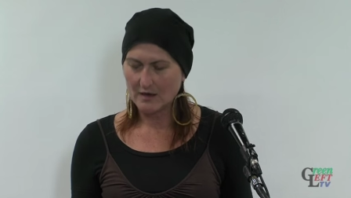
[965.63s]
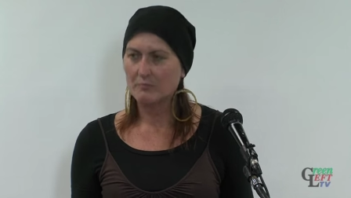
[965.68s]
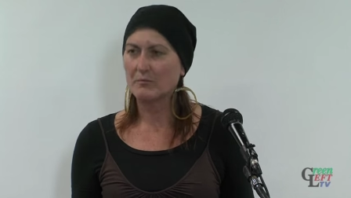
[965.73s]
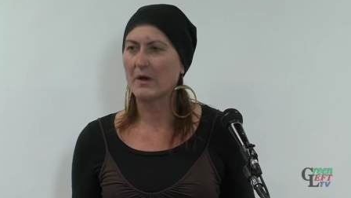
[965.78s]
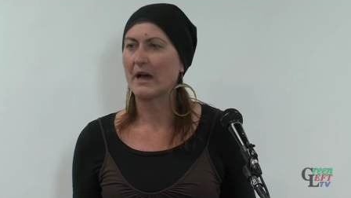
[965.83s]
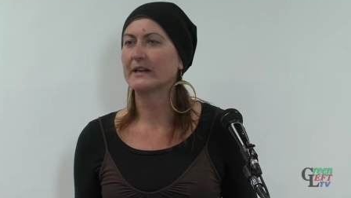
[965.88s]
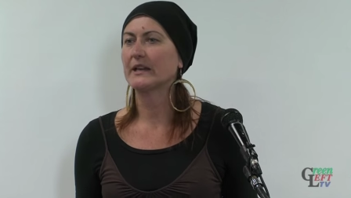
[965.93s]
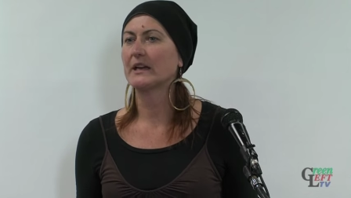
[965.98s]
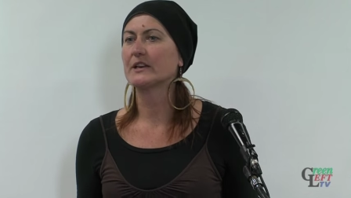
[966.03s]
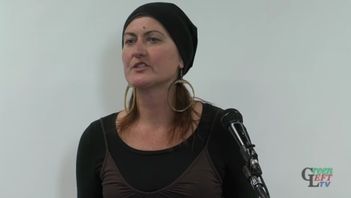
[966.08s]

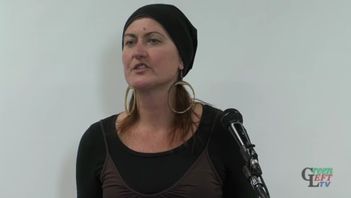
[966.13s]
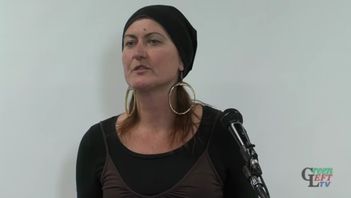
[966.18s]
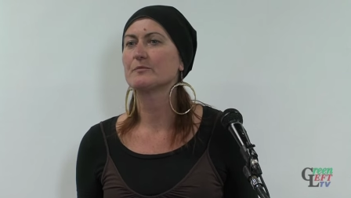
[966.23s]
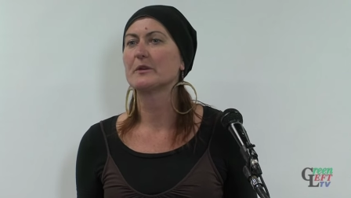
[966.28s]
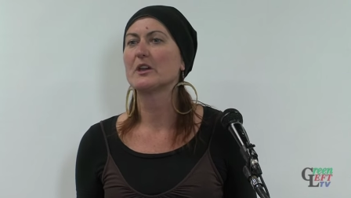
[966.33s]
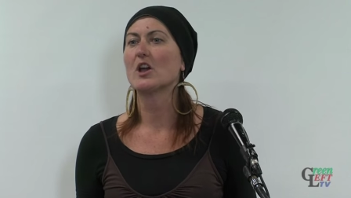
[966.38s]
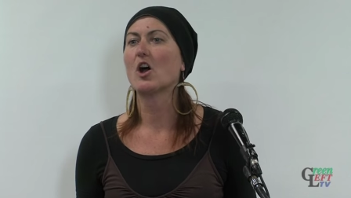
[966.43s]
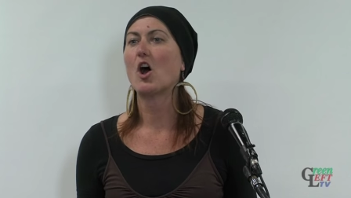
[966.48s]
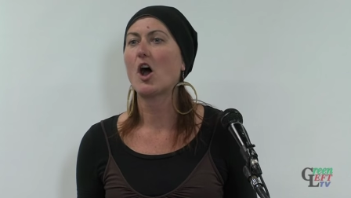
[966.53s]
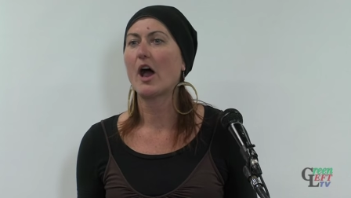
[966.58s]
might actually
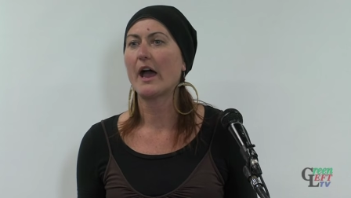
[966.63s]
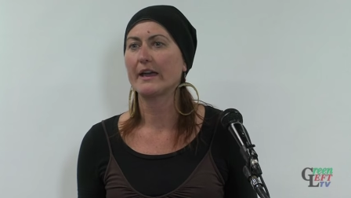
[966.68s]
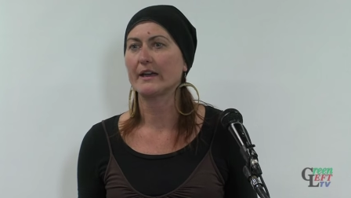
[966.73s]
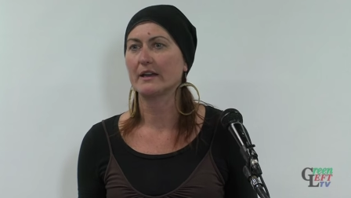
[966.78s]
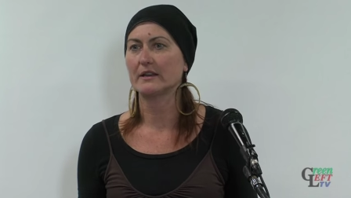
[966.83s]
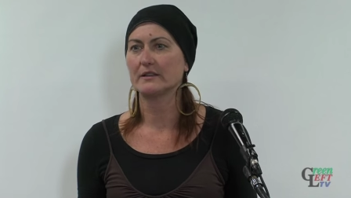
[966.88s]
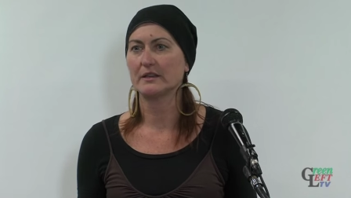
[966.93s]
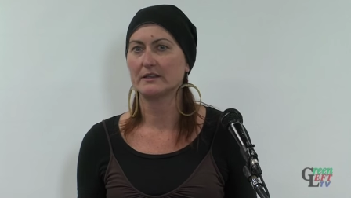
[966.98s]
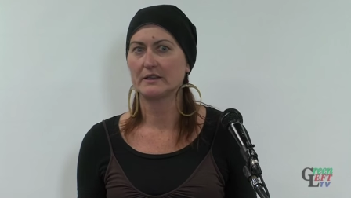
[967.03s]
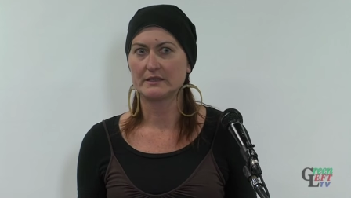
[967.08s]
be
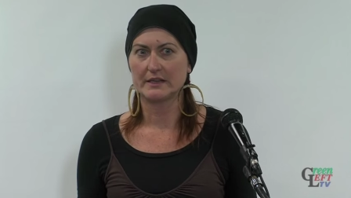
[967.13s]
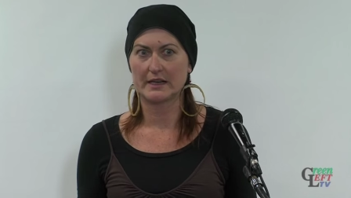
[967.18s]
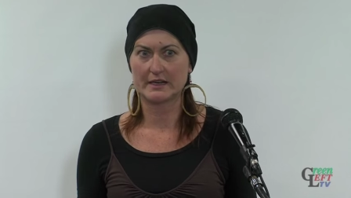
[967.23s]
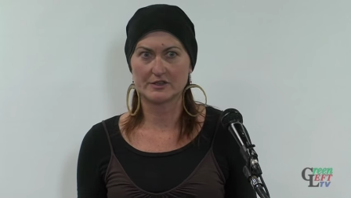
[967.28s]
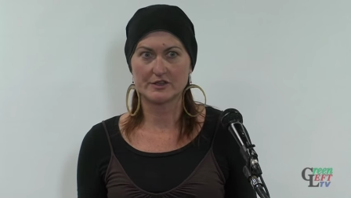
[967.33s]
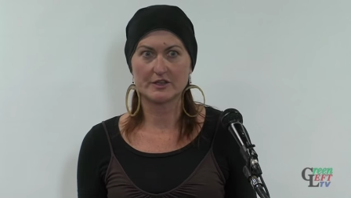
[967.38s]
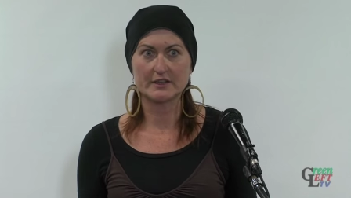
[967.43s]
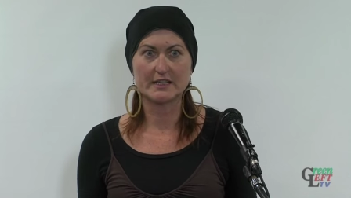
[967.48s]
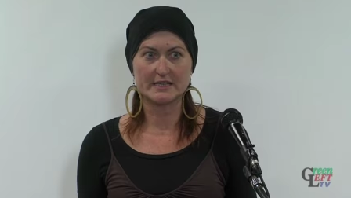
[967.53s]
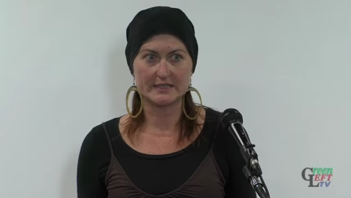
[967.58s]
higher than it
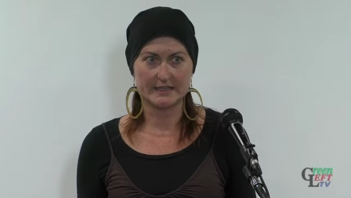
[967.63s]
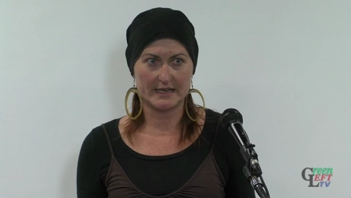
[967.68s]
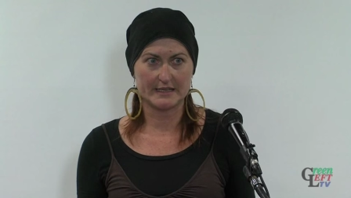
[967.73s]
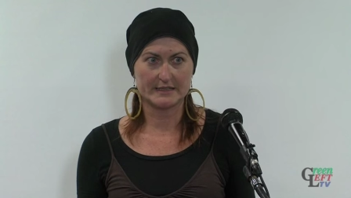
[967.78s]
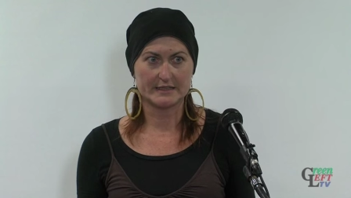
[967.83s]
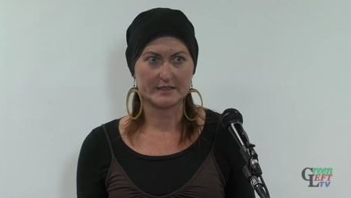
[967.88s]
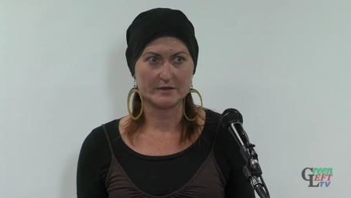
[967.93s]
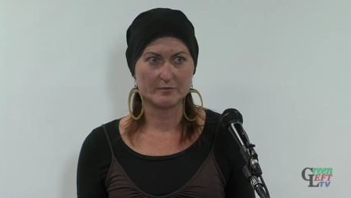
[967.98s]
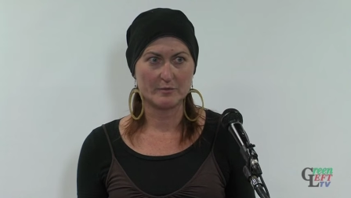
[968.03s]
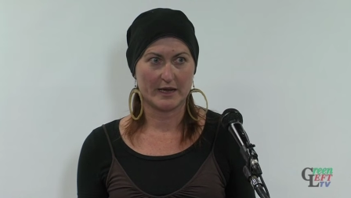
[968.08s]
actually is
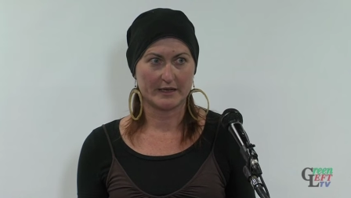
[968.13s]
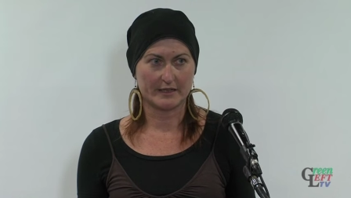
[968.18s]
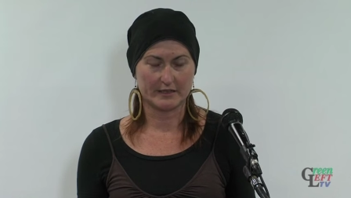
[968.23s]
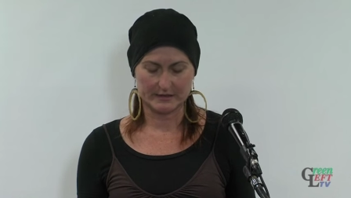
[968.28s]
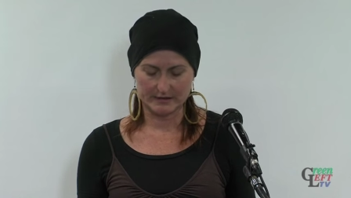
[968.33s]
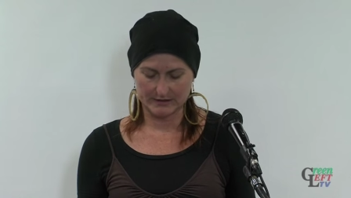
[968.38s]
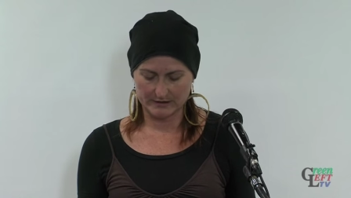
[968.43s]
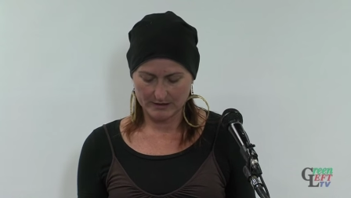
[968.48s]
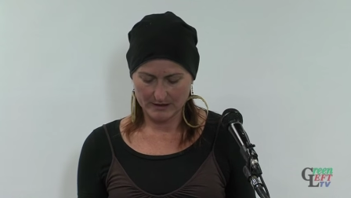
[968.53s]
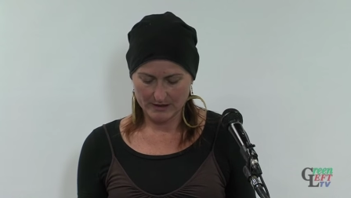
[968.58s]

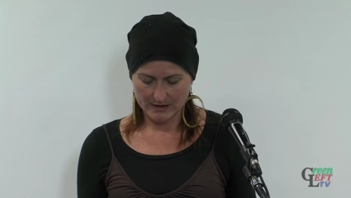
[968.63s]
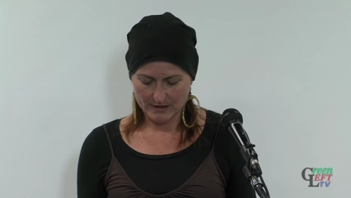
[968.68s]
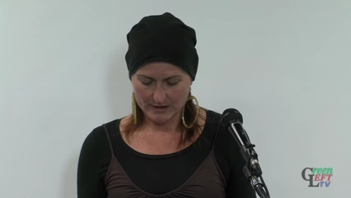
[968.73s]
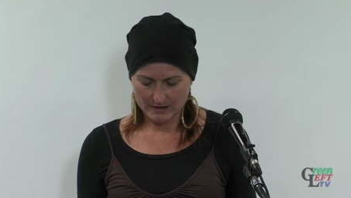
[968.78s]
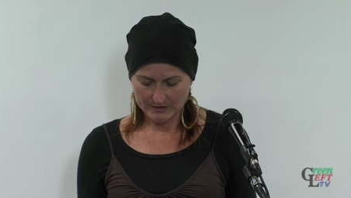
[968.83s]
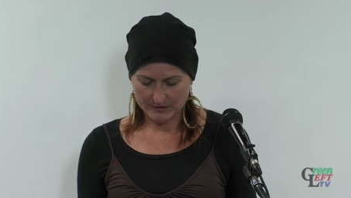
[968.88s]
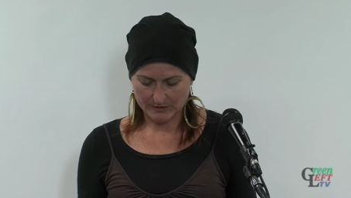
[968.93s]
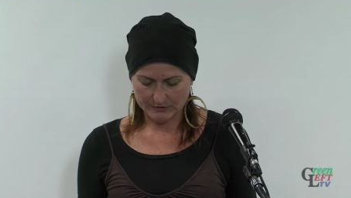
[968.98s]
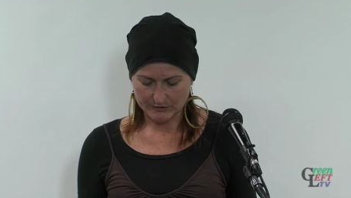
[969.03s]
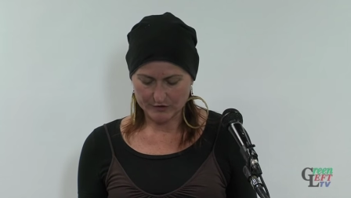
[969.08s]
estimated
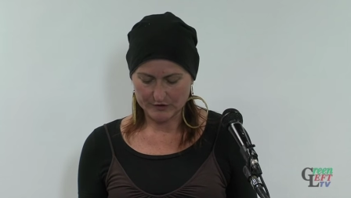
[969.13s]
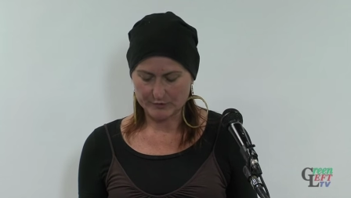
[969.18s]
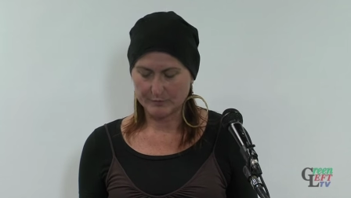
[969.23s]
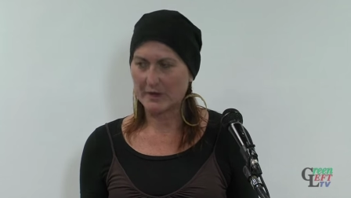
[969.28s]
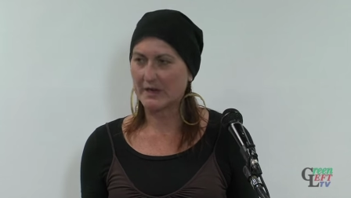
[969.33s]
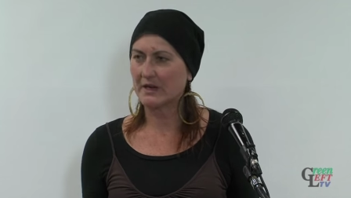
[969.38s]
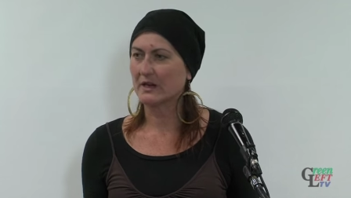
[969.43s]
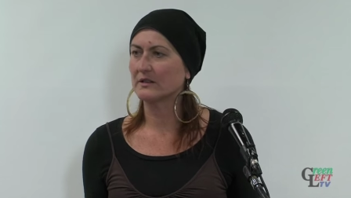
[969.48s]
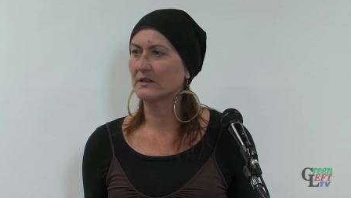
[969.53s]
so to speak.